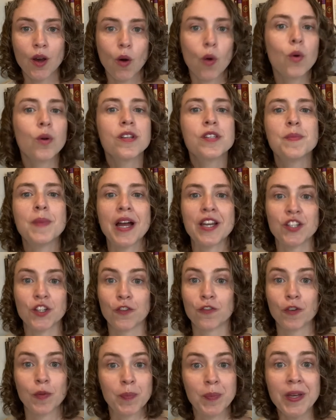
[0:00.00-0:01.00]
Or is magic
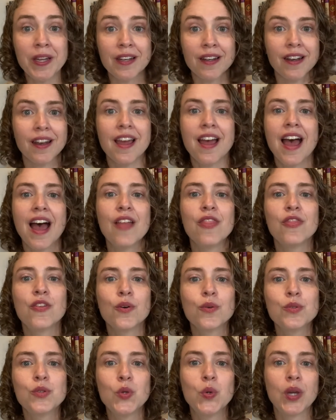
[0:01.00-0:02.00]
forbidden and
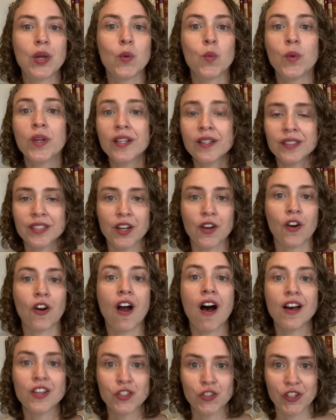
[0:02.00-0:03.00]
those who can wield it
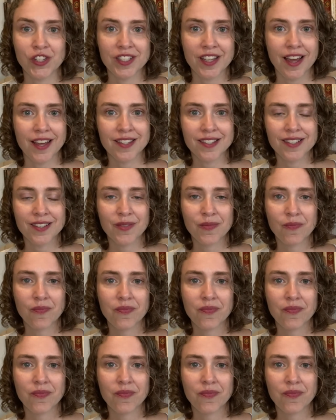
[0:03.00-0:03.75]
are ostracized?